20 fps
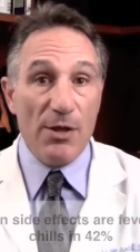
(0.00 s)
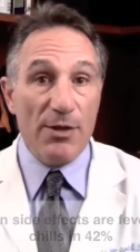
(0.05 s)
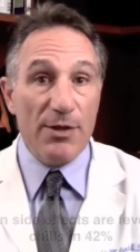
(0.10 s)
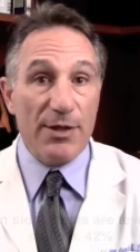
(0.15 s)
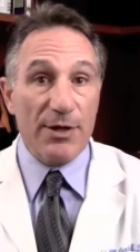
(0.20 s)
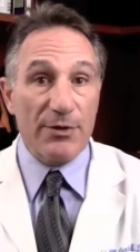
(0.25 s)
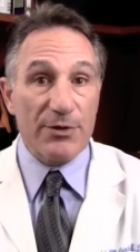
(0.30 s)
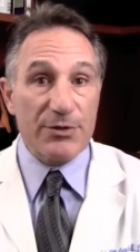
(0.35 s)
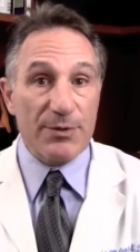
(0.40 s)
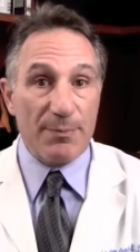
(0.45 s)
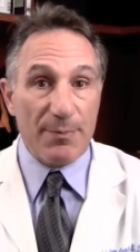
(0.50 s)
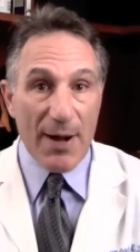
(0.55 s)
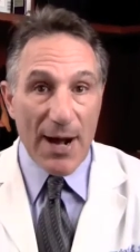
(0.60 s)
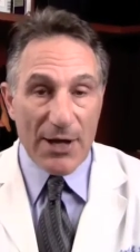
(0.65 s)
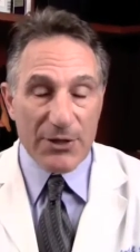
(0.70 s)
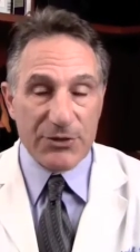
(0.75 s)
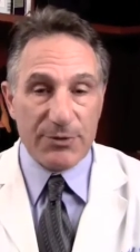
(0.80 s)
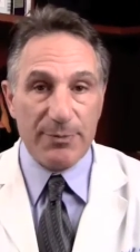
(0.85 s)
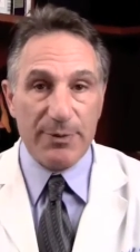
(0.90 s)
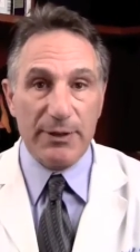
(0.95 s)
There is a
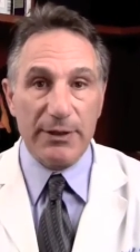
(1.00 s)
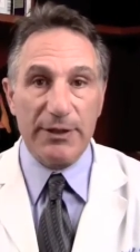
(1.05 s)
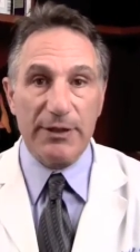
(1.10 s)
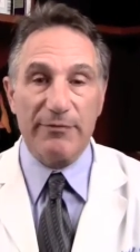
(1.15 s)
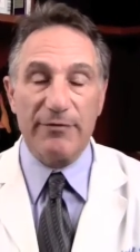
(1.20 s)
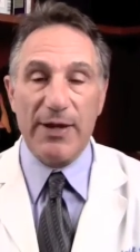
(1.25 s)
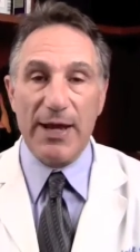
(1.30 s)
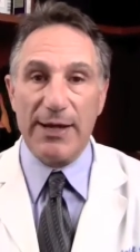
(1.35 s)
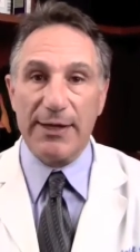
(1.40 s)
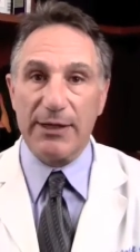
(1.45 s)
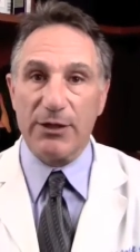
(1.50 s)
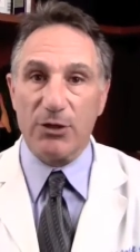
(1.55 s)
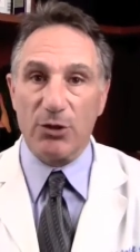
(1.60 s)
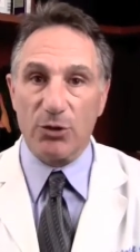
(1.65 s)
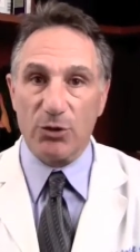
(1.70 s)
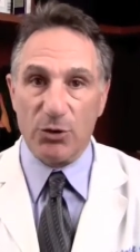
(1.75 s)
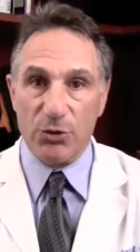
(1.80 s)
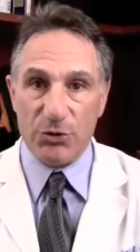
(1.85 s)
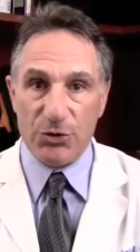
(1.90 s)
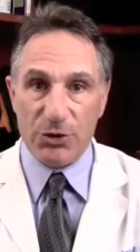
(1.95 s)
possibility of getting an
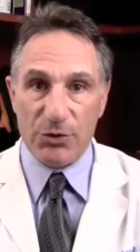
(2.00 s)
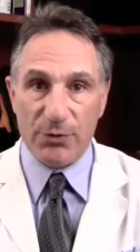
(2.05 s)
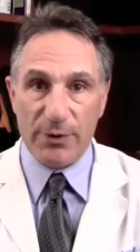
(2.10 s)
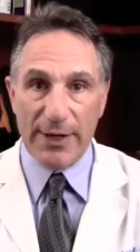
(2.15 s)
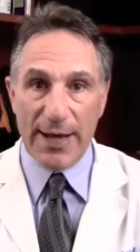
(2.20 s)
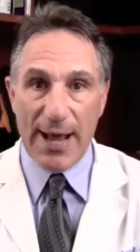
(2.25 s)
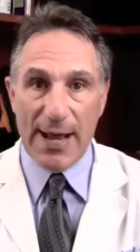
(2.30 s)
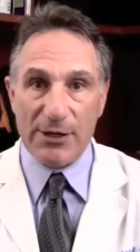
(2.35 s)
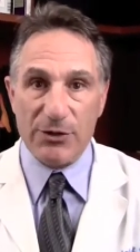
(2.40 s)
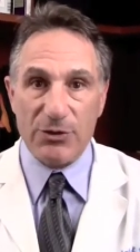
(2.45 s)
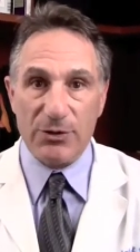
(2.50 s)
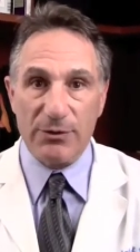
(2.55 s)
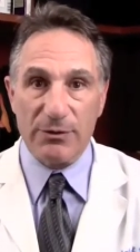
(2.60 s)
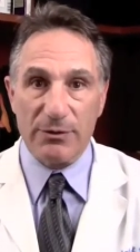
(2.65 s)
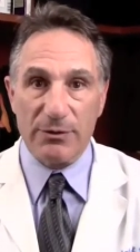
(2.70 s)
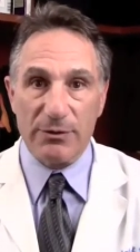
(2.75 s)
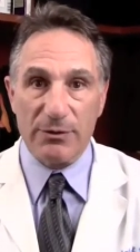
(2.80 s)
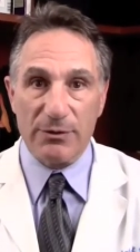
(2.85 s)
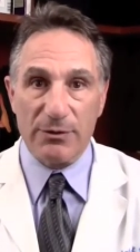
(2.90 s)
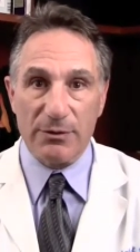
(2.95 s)
allergic reaction,
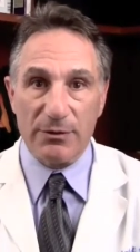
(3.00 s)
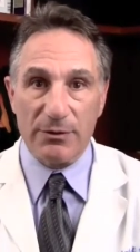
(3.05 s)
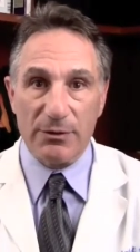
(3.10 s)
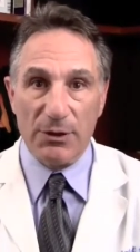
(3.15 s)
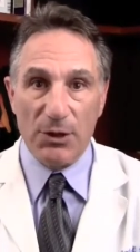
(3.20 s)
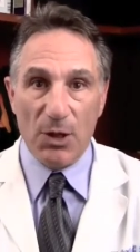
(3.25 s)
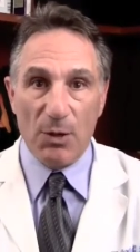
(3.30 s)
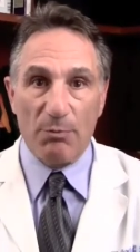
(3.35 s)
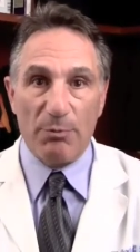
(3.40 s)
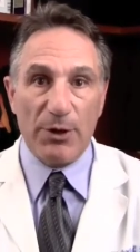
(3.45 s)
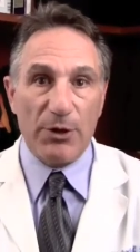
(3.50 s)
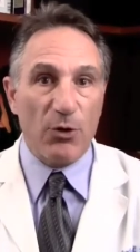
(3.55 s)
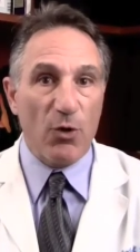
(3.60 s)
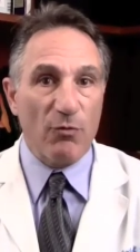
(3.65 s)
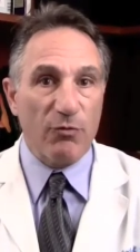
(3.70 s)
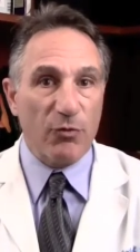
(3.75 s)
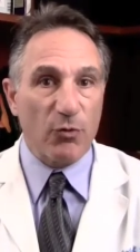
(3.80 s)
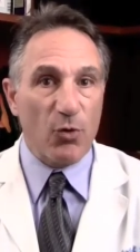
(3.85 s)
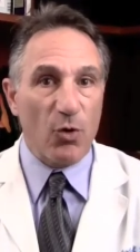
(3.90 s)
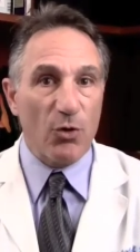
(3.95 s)
but
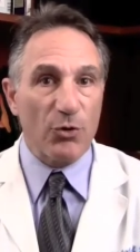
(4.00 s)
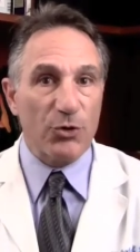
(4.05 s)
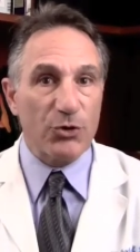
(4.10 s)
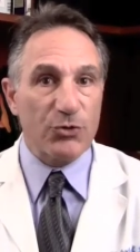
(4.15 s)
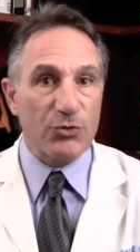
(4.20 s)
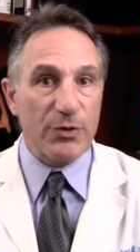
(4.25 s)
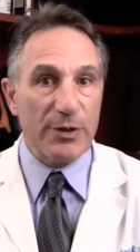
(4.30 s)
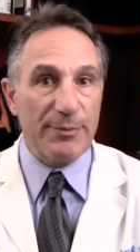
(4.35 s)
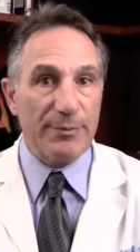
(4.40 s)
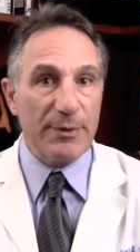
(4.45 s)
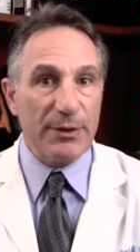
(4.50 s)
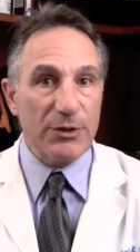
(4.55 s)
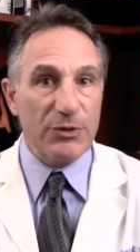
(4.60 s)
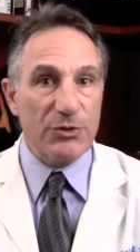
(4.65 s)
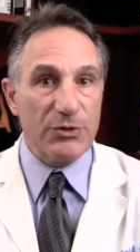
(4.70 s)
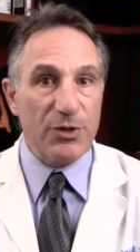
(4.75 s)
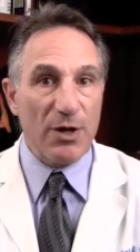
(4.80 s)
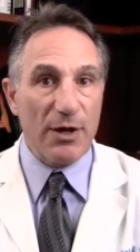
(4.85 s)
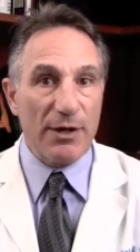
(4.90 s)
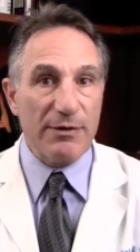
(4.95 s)
overall the treatment
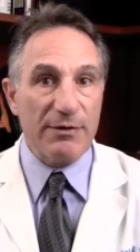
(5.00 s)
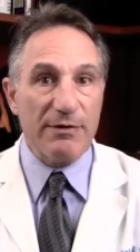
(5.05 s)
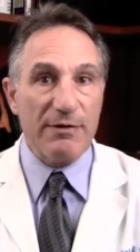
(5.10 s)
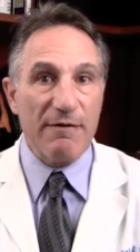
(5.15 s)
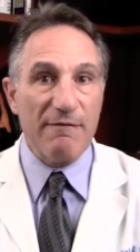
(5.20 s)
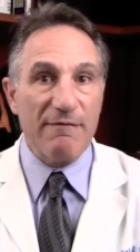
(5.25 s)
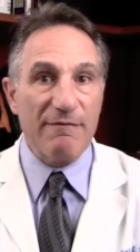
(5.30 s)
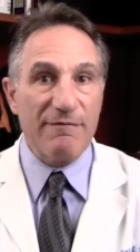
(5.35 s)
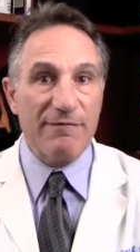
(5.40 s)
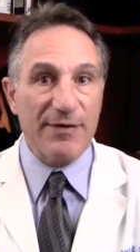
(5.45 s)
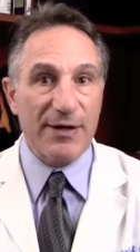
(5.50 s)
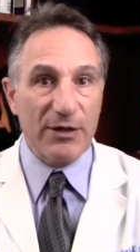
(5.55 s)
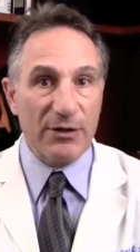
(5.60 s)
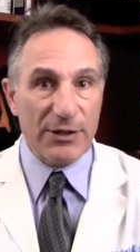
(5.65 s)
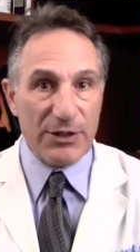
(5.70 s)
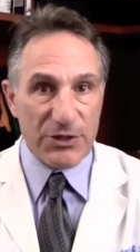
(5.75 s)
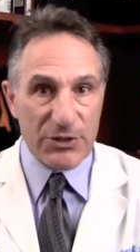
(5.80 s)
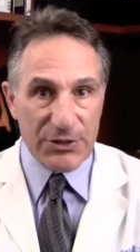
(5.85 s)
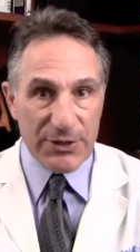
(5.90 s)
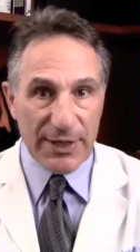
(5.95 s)
is done
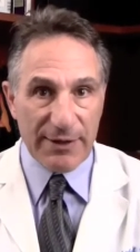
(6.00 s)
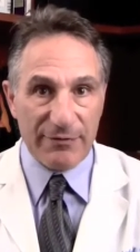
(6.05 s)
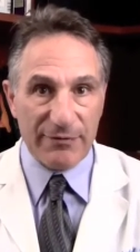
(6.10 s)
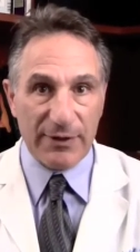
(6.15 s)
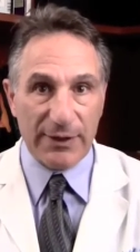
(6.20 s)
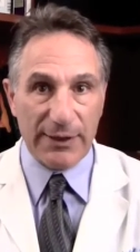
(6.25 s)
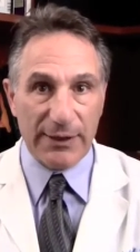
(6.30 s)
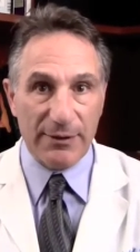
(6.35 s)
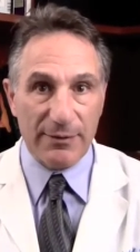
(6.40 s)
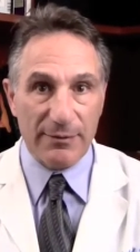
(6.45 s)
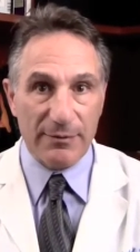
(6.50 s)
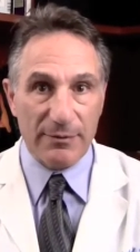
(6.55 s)
fairly safely.